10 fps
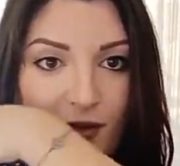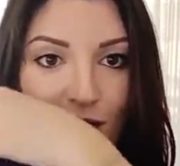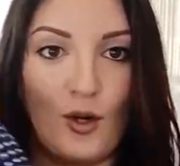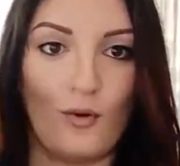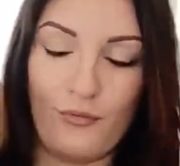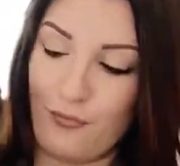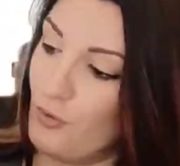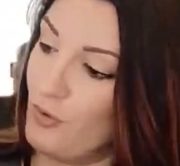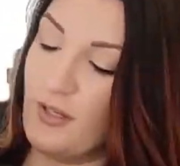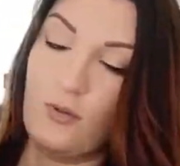you know,
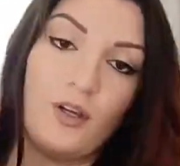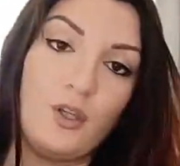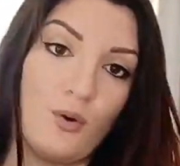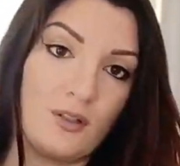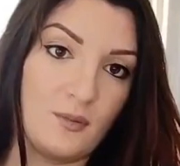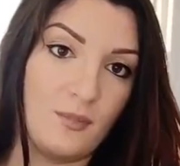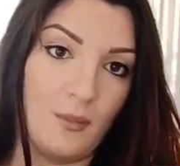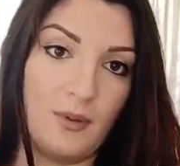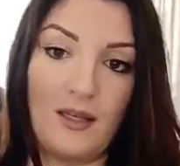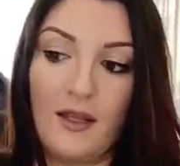full, and where you want to be
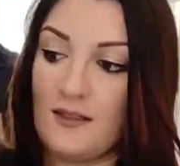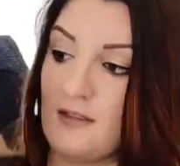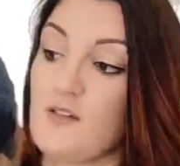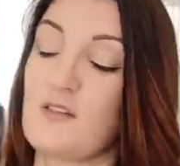a bit lighter.